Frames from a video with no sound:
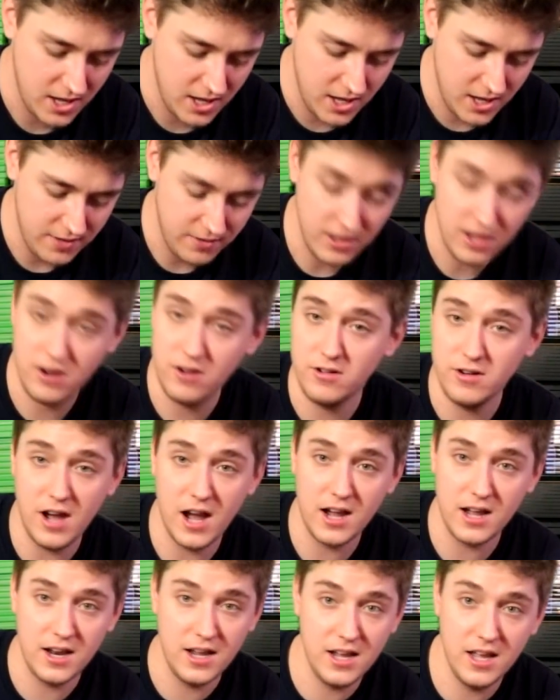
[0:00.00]
that you're
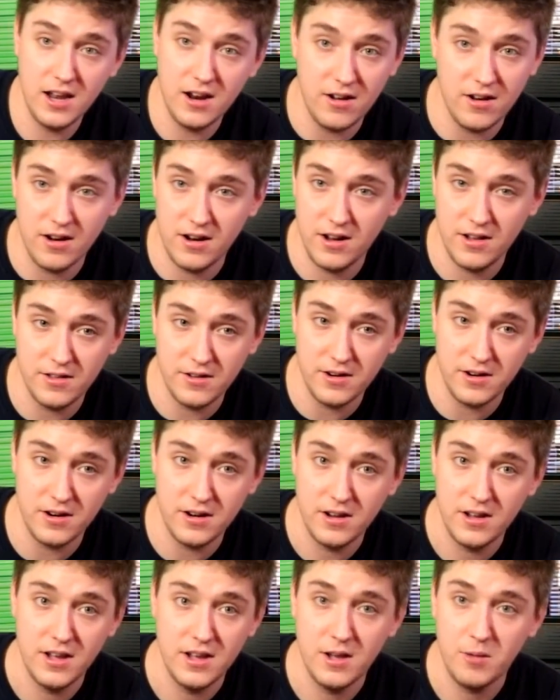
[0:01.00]
not going to get on
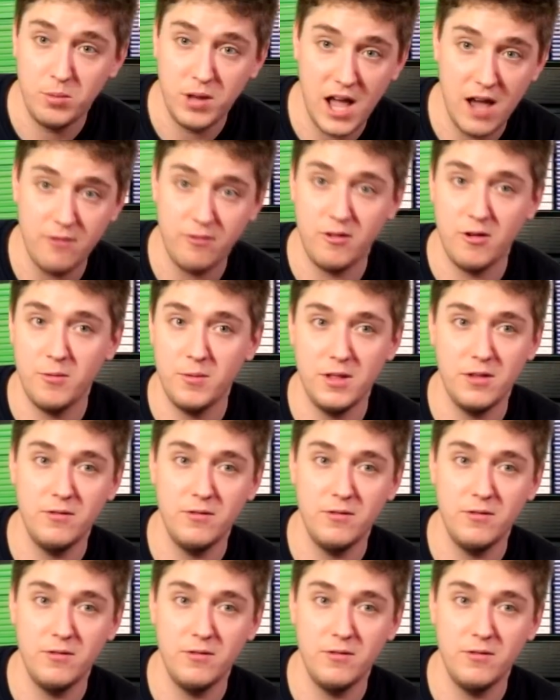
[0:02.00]
another platform.